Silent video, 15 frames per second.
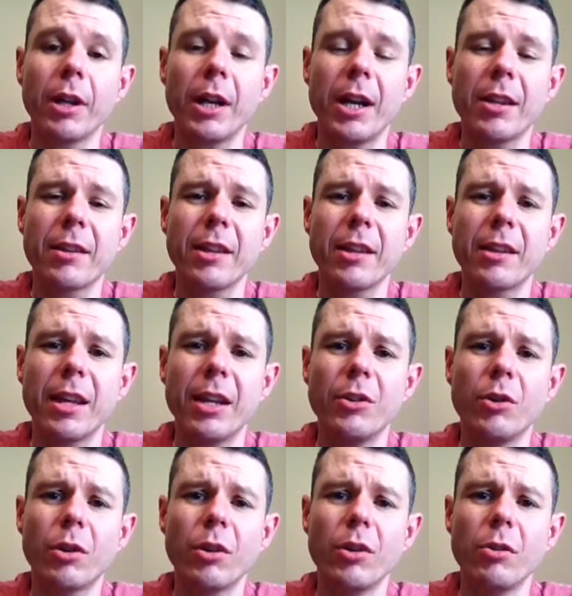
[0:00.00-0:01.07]
and I think that
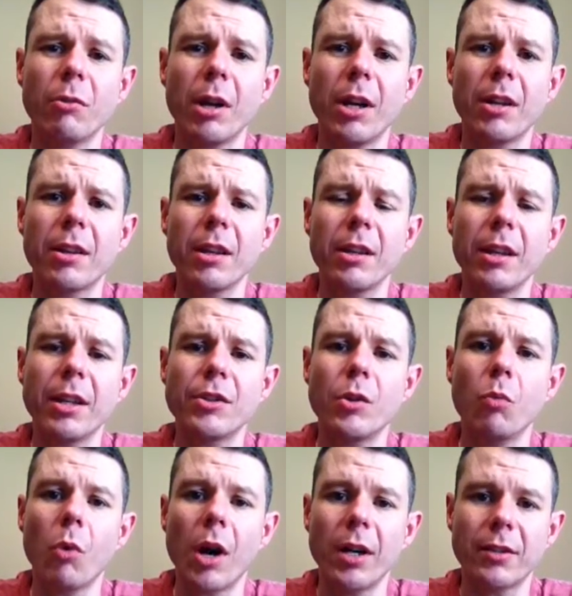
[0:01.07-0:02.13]
you can do anything that
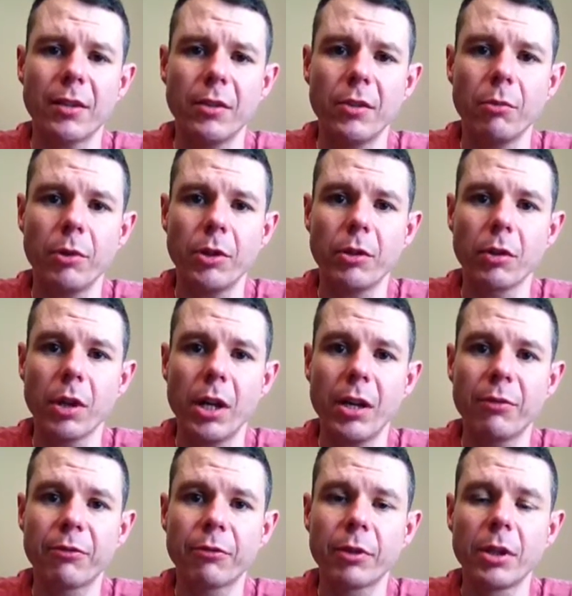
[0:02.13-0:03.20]
you want to do in your
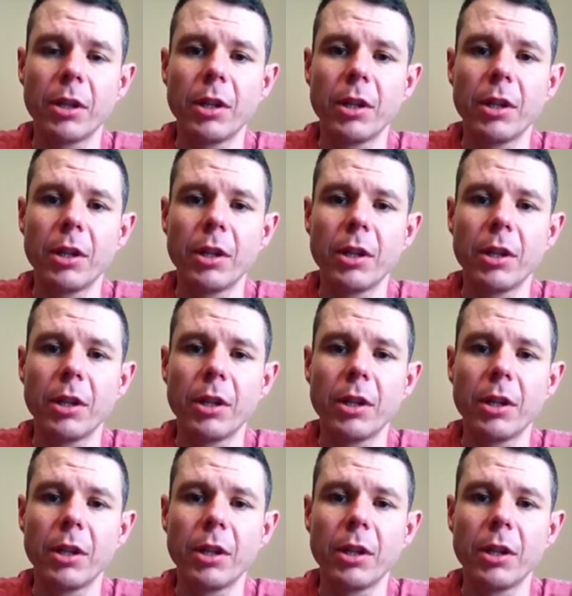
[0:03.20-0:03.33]
life